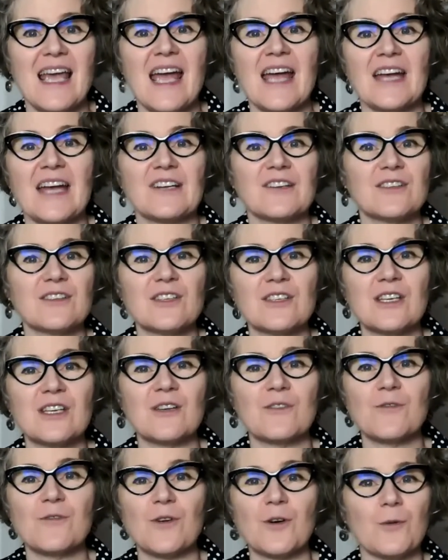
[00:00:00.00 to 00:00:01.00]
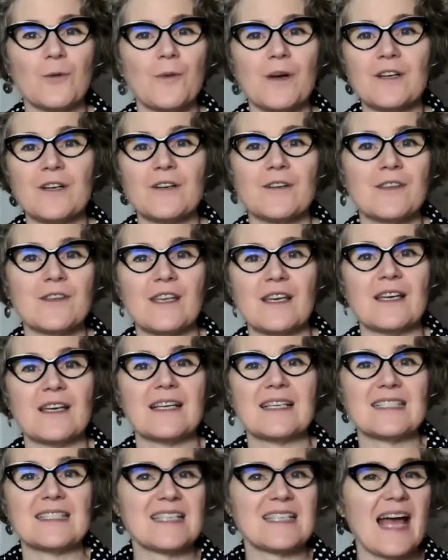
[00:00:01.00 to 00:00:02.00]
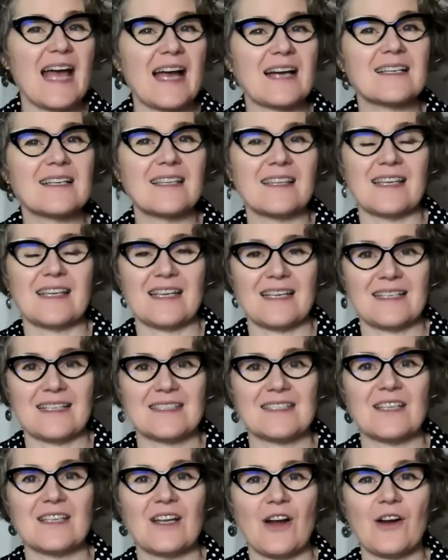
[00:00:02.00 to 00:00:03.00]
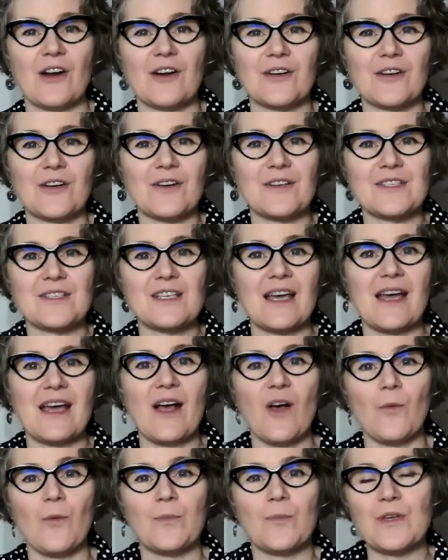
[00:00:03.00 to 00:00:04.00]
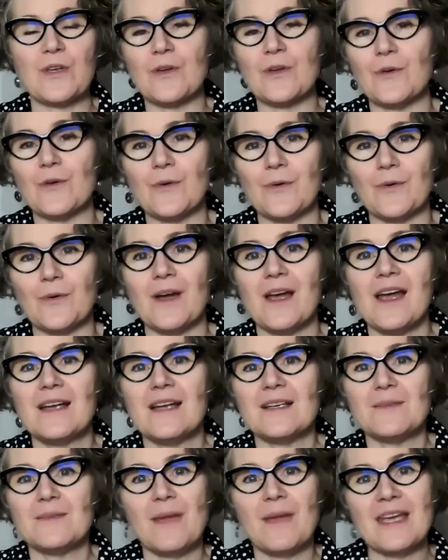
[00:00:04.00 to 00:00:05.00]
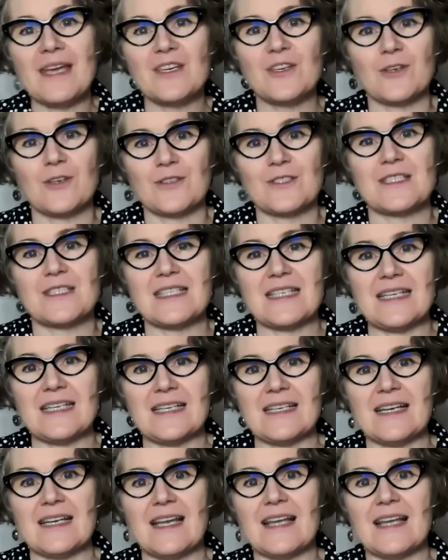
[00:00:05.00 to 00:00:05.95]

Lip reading: And you're looking for what are the exact things that are going to help you make your scene.